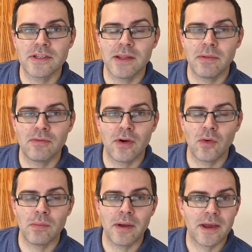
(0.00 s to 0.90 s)
been
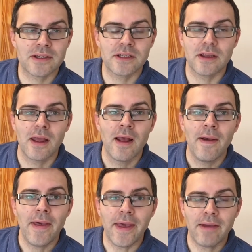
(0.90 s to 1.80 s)
furloughed, but actually
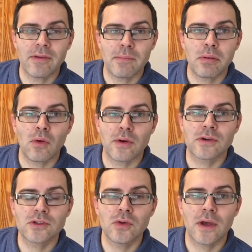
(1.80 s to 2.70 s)
even
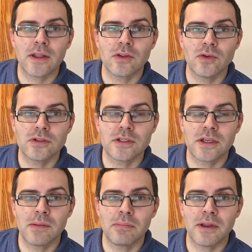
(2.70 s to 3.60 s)
employers who hadn't used the
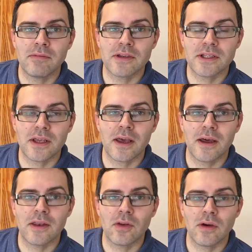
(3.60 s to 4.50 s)
scheme previously
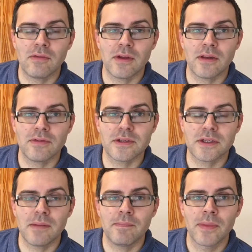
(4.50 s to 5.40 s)
can now avail of the
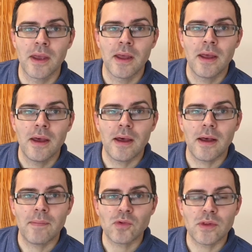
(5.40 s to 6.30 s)
scheme.
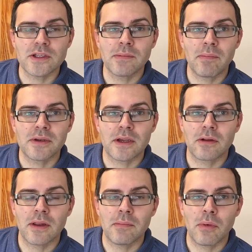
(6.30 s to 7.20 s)
So this will be
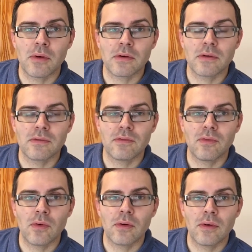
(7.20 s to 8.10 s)
particularly important
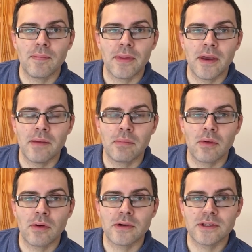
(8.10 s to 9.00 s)
for
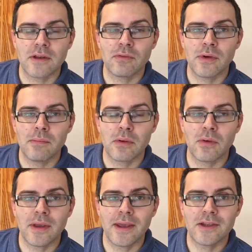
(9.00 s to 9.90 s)
employers and for
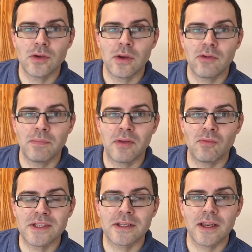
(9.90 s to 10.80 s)
employees who have been
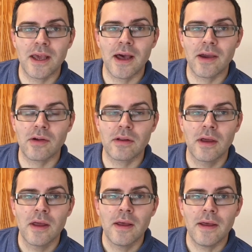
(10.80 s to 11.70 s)
recently hired
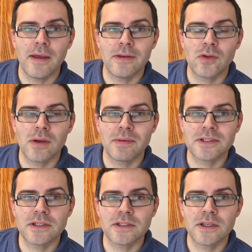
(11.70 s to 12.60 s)
into a
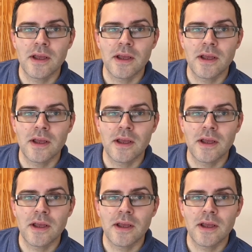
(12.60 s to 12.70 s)
business.